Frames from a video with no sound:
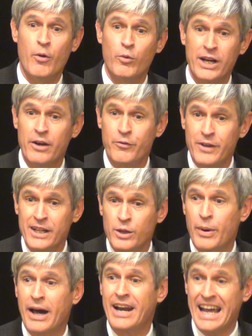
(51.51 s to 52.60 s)
and we're going to feel
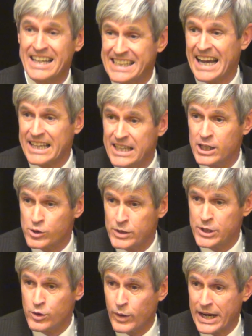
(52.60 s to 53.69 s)
about it exactly as
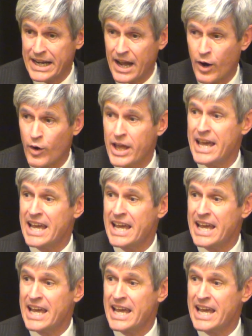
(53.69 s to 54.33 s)
we do right now.